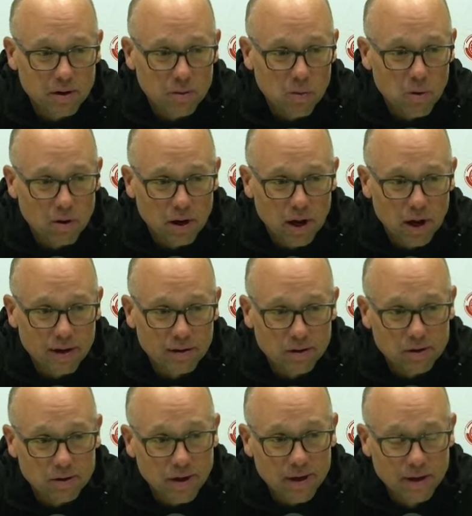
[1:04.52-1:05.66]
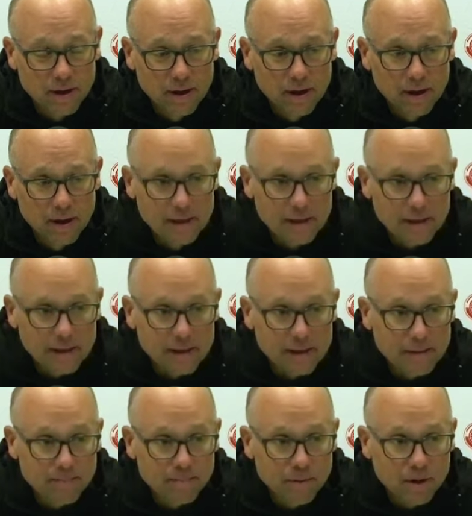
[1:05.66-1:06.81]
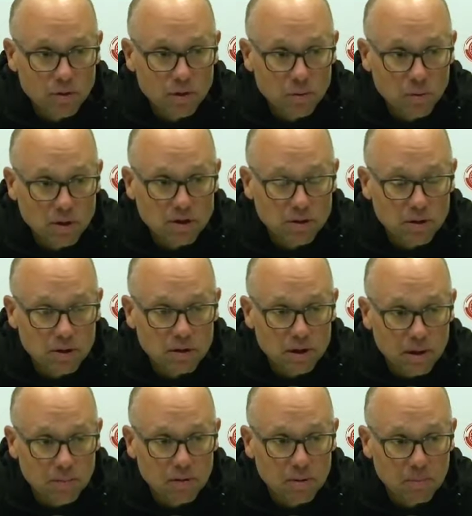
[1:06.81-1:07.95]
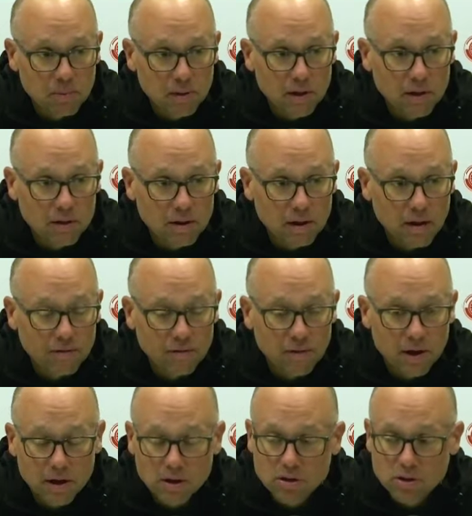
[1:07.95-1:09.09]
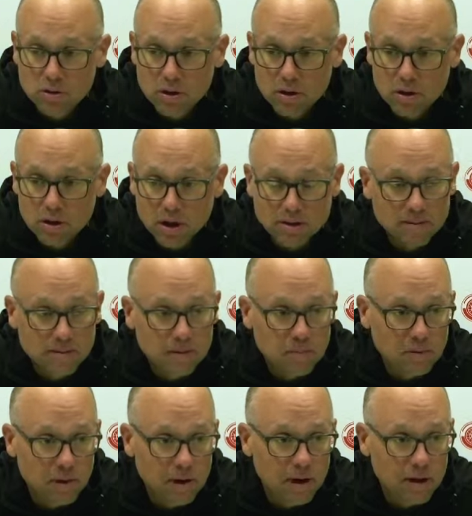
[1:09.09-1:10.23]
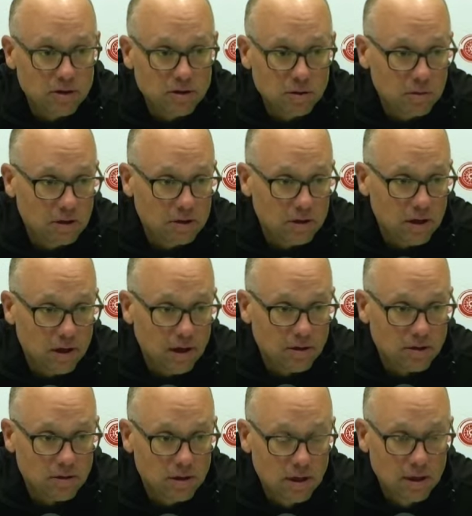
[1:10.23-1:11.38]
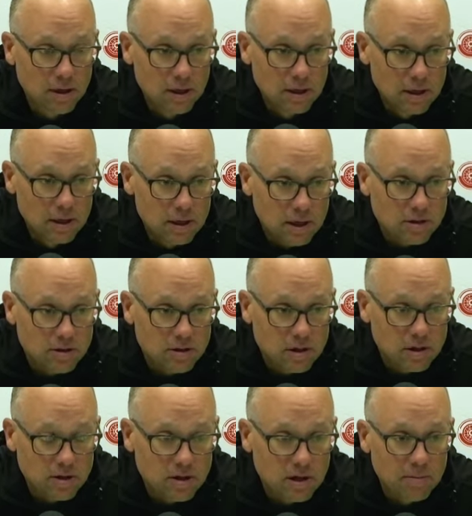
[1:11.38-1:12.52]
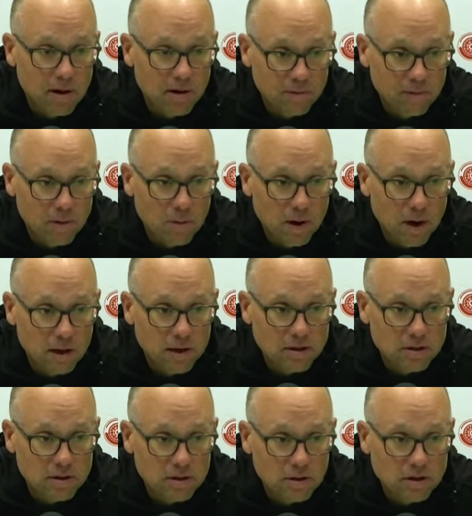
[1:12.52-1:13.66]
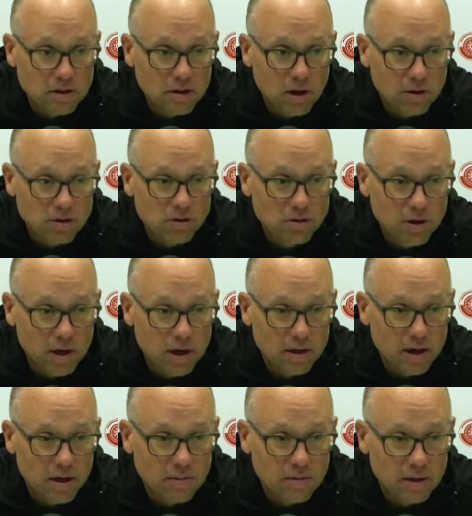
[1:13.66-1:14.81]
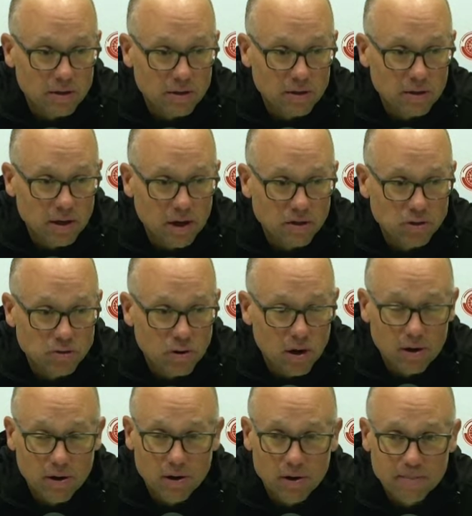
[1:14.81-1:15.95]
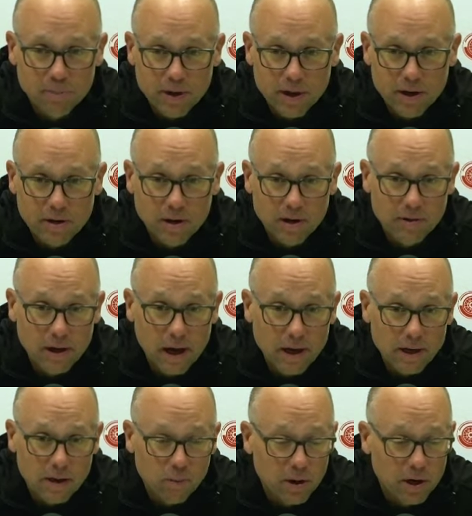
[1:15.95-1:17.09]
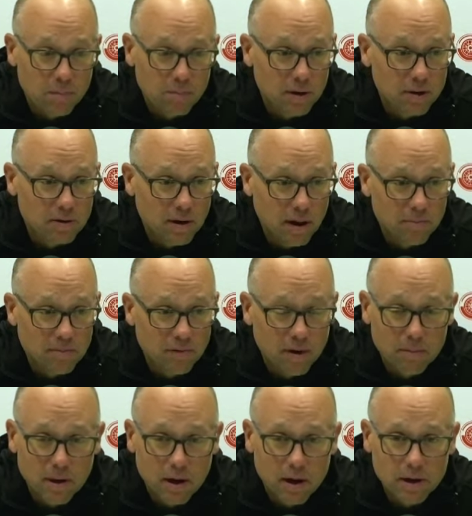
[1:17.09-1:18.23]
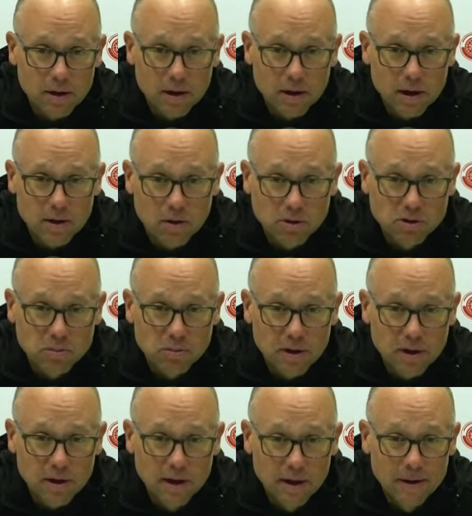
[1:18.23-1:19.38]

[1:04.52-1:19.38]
wore on, it looked like, you know, he wasn't able to play to the level that he's accustomed to playing. And so we said, let's sit him out for a while. Let's concentrate on getting stronger. And he did that. And we didn't put a time frame on it. And ultimately,